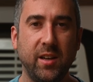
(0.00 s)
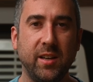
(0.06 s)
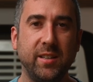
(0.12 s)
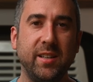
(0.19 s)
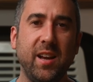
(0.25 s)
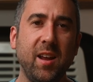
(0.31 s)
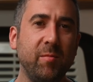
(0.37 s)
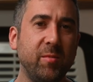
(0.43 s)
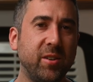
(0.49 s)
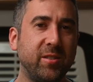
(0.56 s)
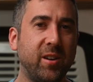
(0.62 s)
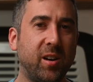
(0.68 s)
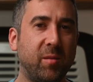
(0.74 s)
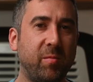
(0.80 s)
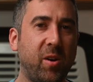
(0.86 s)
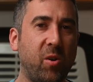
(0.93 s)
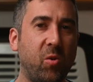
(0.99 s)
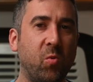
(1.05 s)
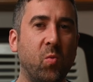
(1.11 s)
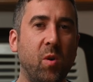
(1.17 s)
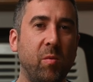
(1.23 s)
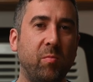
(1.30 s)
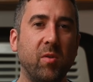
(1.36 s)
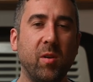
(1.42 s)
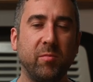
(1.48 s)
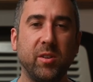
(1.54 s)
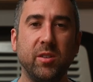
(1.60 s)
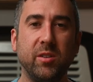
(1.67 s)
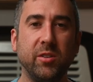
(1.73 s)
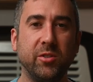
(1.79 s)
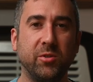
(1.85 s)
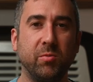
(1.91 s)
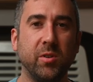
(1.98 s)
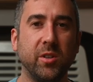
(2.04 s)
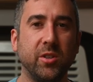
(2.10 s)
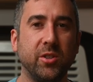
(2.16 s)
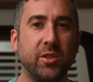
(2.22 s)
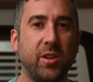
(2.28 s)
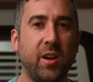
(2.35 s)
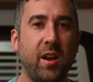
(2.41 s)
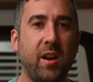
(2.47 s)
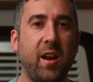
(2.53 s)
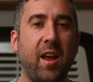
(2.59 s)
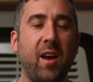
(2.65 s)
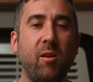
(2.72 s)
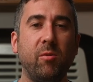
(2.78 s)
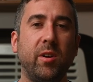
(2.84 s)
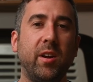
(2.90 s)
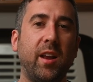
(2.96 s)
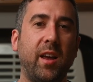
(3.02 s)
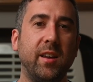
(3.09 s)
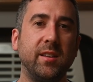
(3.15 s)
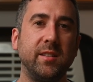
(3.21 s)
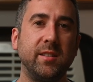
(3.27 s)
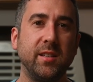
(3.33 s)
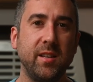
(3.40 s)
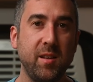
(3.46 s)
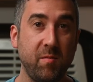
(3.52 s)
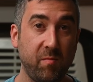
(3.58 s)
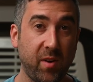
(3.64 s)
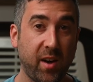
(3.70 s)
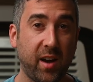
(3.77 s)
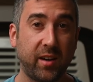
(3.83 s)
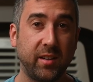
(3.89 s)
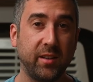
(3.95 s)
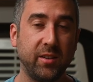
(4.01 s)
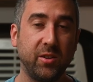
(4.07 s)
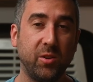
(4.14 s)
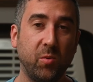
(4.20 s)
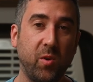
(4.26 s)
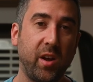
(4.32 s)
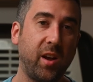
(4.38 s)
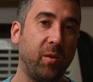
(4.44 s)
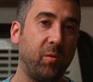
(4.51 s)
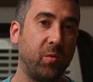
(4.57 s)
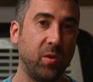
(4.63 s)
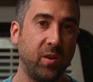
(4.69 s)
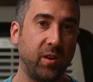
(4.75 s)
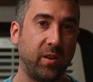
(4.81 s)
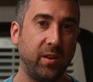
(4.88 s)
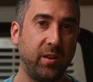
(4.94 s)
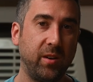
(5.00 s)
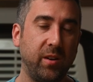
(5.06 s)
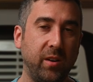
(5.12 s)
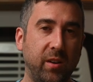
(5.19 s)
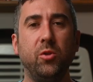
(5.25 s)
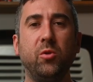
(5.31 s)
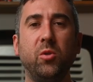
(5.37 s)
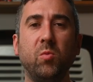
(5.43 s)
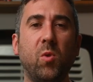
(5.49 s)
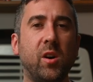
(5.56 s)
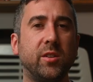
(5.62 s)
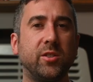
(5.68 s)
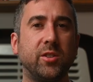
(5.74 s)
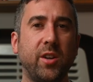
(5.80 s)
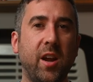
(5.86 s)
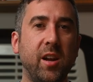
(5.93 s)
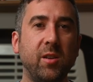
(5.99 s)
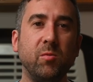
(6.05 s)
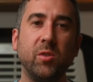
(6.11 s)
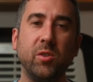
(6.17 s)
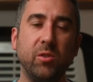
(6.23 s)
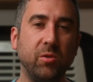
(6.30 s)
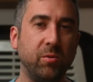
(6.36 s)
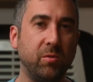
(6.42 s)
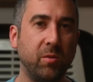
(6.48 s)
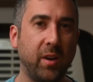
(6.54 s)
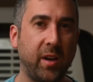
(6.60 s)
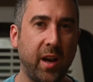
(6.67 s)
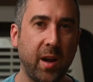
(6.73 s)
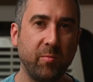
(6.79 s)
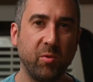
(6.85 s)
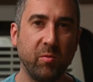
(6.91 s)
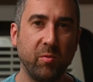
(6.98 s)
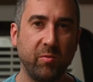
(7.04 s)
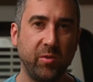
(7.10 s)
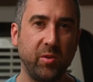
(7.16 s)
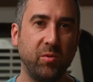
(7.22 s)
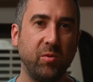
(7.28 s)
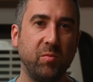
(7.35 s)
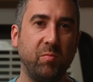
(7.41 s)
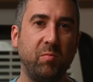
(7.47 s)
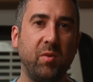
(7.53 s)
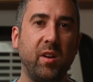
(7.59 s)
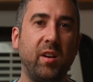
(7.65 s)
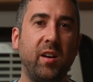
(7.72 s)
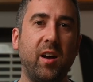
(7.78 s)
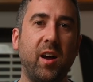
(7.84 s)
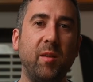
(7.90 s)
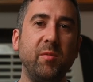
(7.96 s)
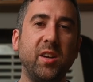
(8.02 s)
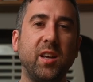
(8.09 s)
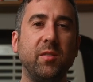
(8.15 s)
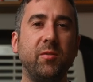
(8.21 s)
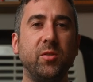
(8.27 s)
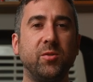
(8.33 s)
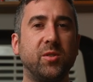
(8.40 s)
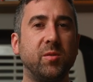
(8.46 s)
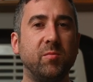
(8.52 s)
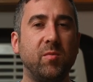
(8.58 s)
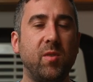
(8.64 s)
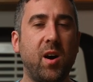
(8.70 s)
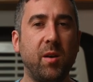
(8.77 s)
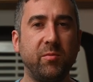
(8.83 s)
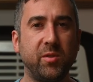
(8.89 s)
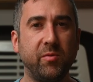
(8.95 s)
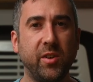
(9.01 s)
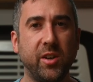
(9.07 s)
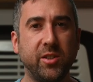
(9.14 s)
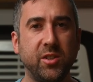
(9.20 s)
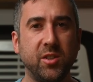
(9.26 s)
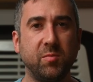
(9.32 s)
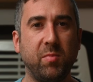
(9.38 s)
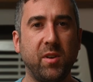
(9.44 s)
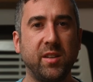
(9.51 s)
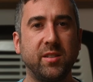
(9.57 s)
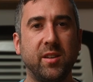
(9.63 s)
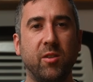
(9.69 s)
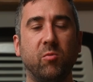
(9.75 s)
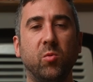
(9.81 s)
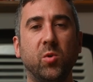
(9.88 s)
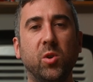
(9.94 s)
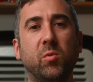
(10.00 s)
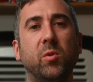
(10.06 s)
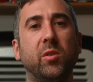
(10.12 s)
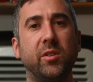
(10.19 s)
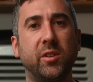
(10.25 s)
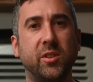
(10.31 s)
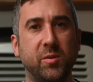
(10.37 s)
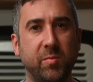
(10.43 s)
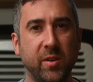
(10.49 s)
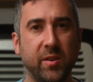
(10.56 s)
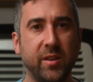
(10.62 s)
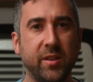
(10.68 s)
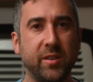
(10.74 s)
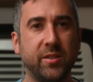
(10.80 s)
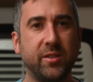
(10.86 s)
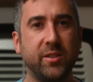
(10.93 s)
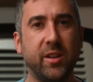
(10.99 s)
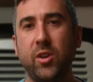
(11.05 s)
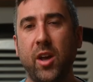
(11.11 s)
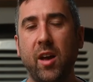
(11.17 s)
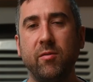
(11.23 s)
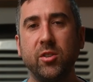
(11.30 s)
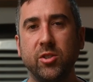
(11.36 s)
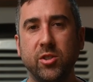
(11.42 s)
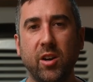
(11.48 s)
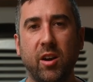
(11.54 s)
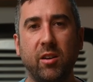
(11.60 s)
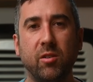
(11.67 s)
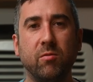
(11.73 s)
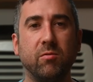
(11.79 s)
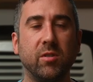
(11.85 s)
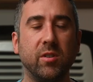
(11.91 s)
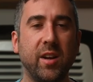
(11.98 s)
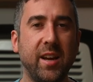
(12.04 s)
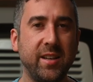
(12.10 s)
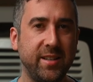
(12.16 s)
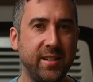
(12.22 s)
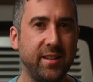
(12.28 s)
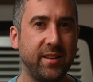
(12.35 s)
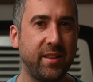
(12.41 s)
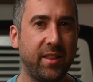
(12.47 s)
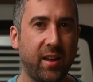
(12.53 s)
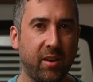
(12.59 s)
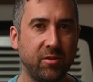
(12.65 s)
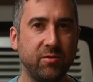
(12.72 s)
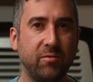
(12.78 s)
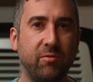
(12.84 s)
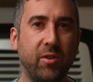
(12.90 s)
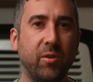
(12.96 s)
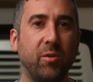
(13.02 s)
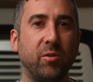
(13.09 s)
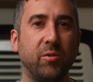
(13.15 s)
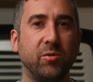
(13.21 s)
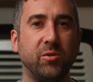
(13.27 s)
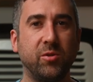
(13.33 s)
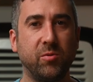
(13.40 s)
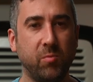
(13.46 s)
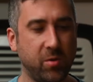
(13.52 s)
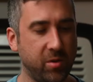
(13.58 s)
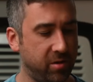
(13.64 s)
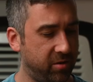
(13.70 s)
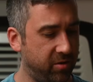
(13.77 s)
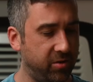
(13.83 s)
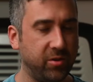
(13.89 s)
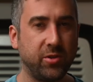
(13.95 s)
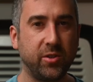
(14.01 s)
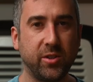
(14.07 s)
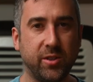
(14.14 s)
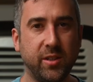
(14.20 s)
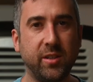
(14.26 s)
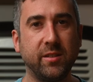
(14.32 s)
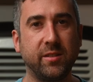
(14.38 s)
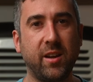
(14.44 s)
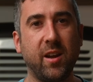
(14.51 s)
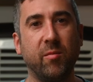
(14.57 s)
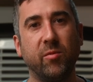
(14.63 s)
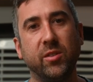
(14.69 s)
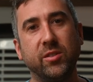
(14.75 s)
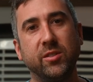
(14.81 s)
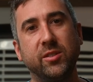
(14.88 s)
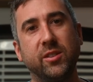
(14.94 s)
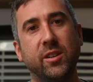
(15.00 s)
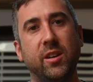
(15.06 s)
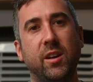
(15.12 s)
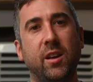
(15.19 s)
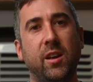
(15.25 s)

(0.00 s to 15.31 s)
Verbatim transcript: Today I'm going to talk about what prompted this switch and how it has impacted the way I work. You could watch anyone do a camera review, but I'm going to give you some observations based on real world experience, having shot over 18,000 photos with just these cameras.